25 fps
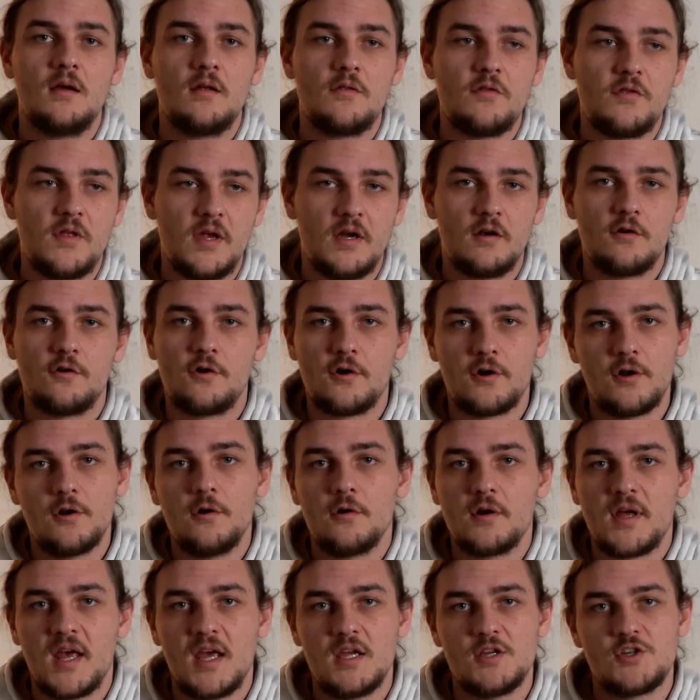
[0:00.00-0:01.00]
there on
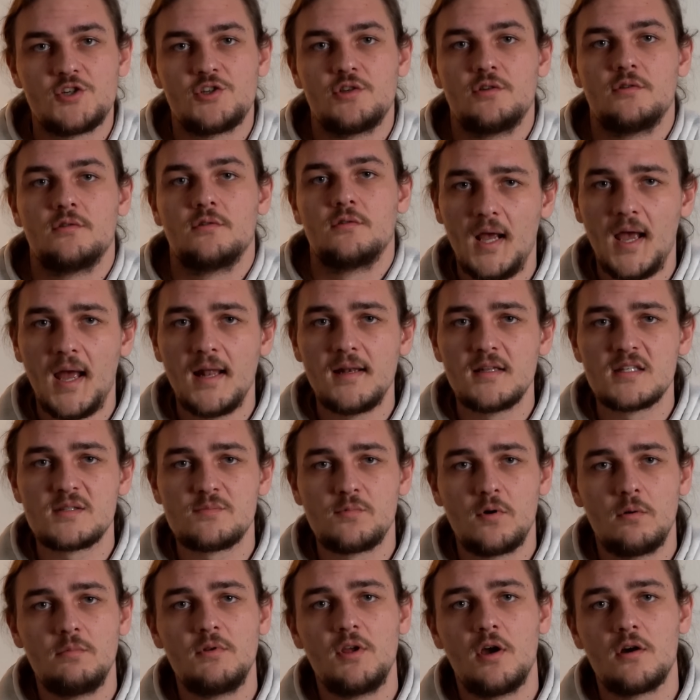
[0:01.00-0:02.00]
location and it's
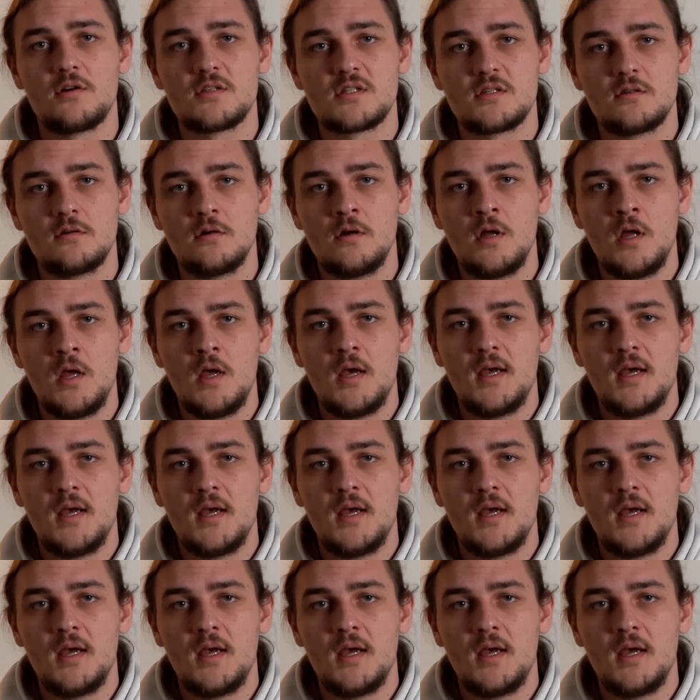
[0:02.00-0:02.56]
probably also